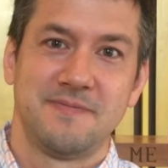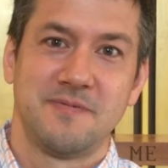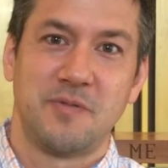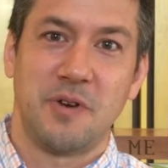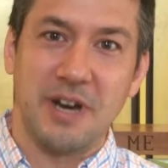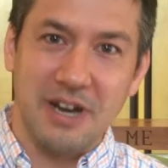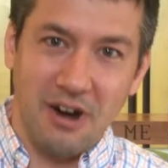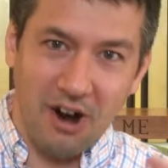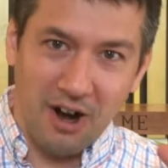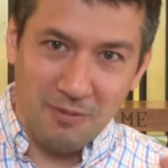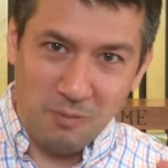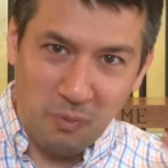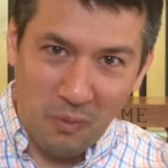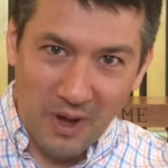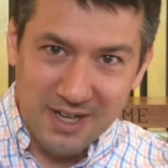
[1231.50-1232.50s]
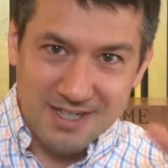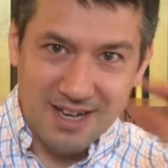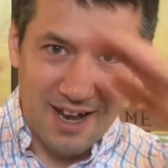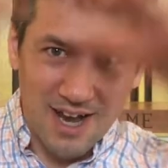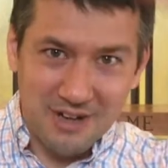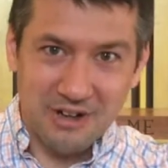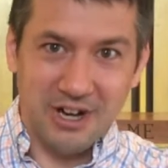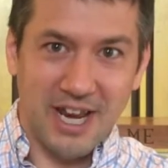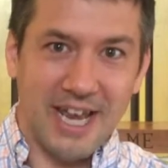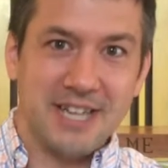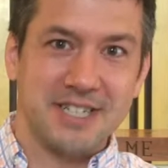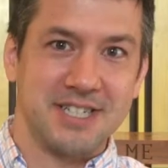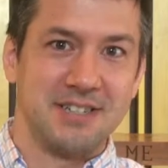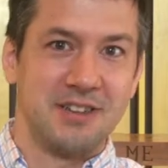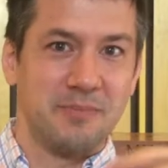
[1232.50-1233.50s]
For in our one
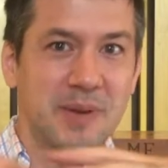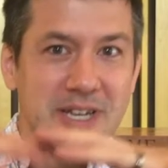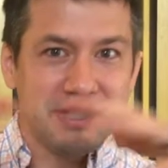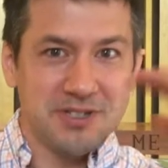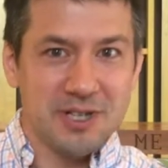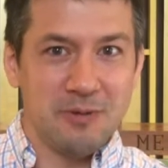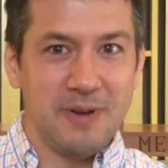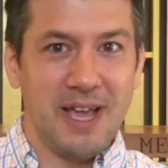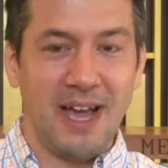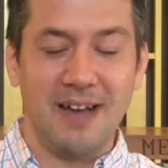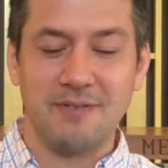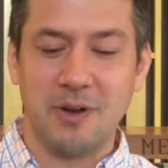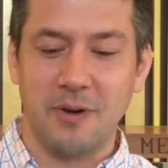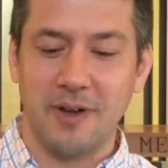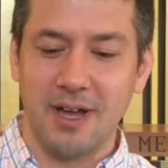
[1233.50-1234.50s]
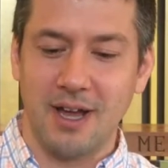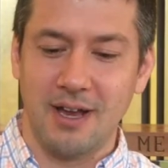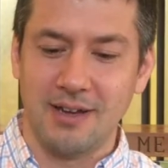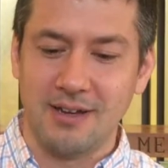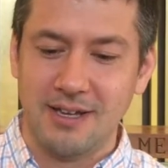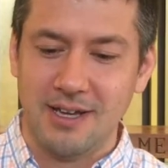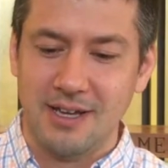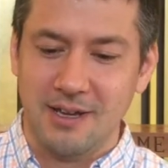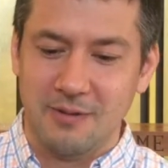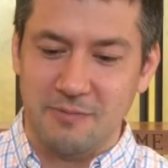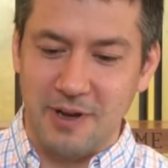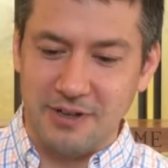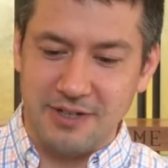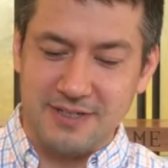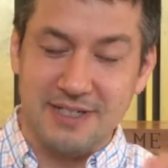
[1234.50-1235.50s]
congregation, the ministry we have going on,
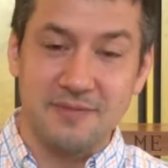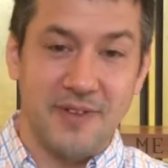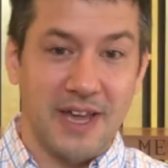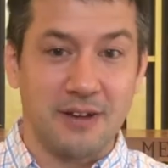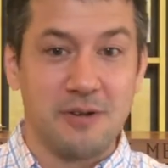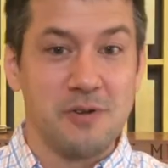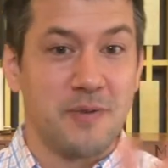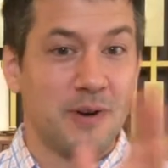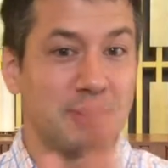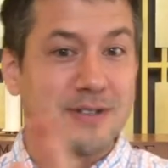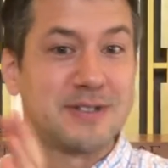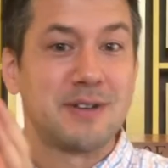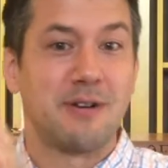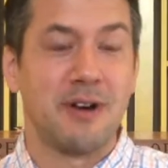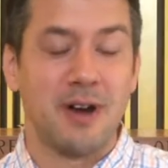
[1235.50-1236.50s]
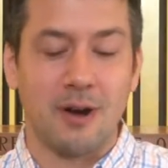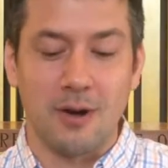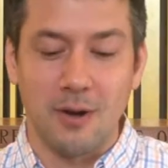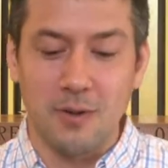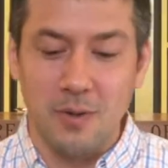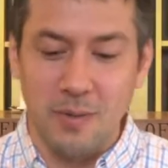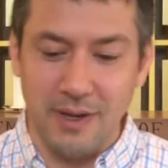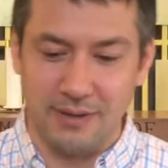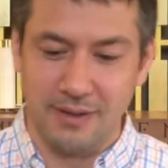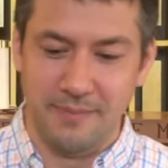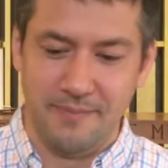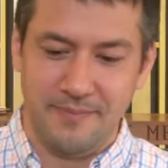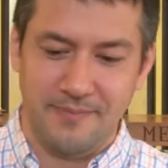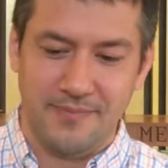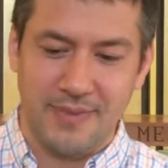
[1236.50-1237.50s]
whether it's in Vancouver or Surrey or Coquitlam,
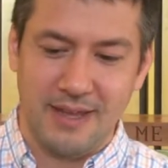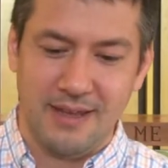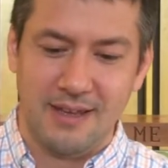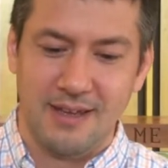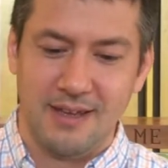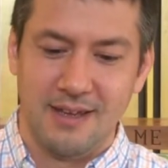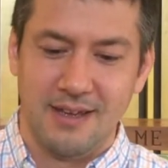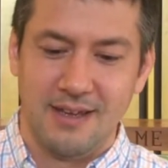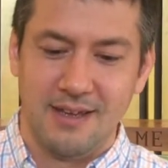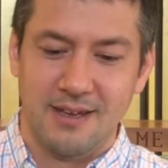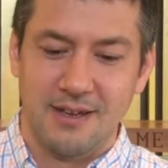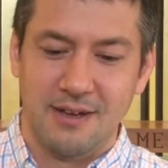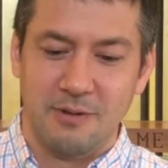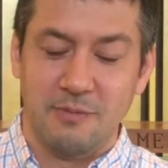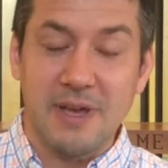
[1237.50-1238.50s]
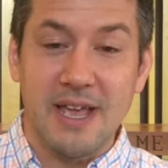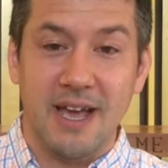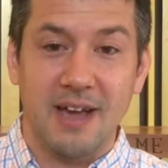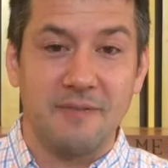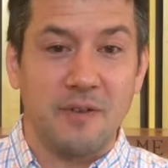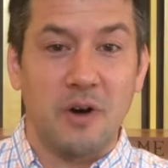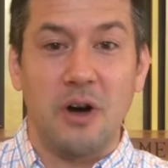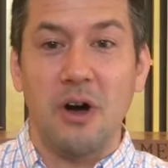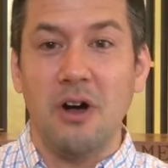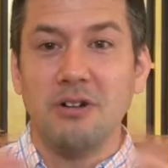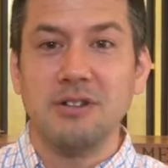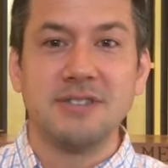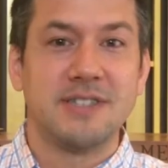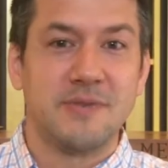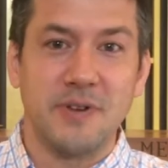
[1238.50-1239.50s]
we have
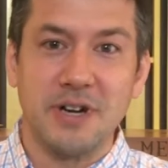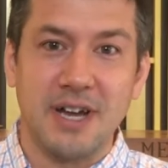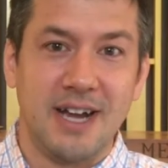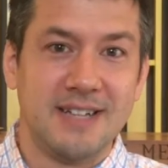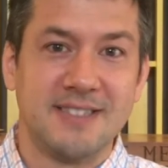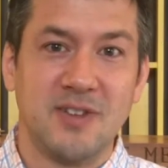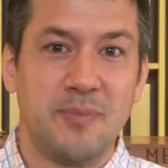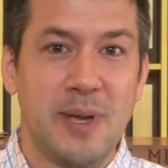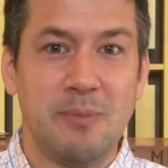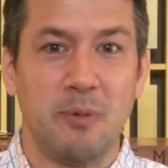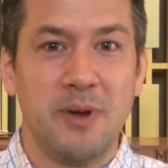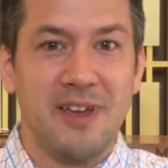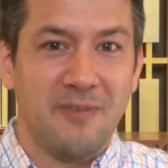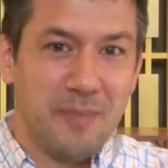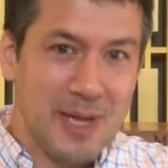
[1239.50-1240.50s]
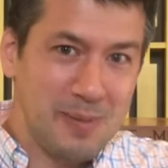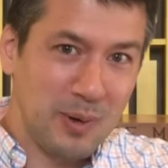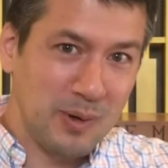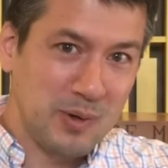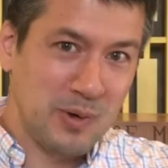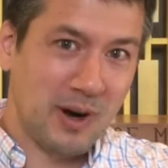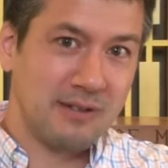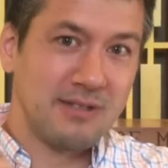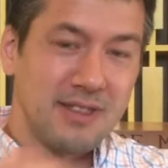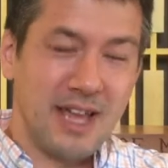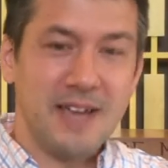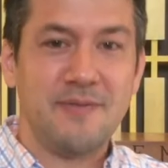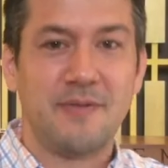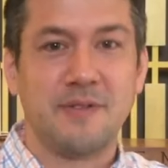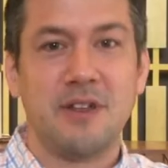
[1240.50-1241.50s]
all different kinds of people. We have people who are
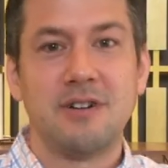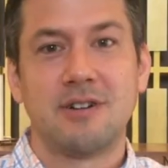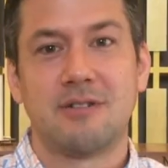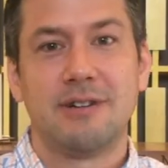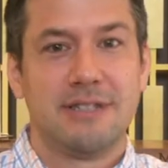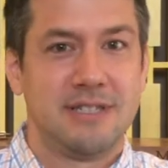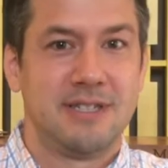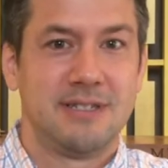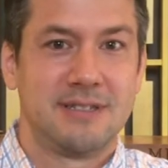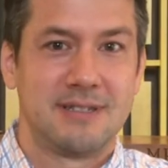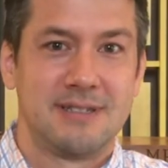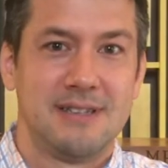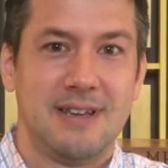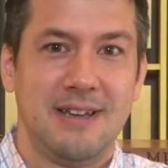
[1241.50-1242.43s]
lifelong Christians,